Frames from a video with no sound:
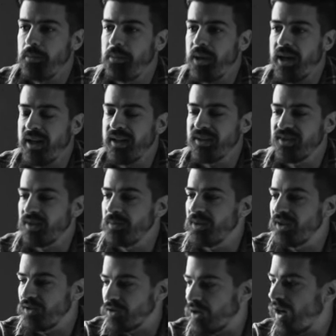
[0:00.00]
by some
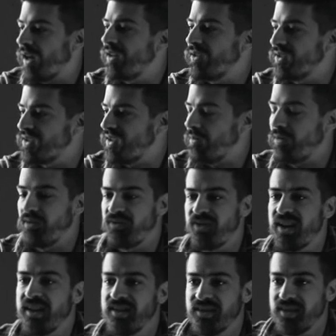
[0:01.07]
of the trials that we
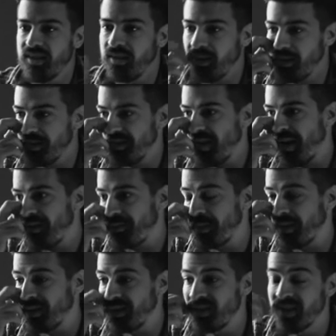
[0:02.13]
face in this life,
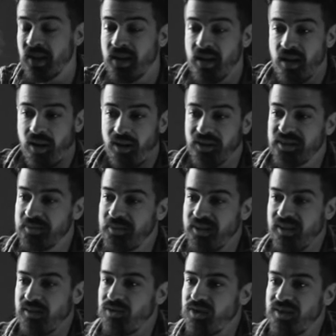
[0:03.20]
because
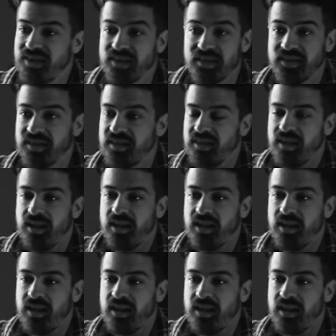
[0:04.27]
ultimately Jesus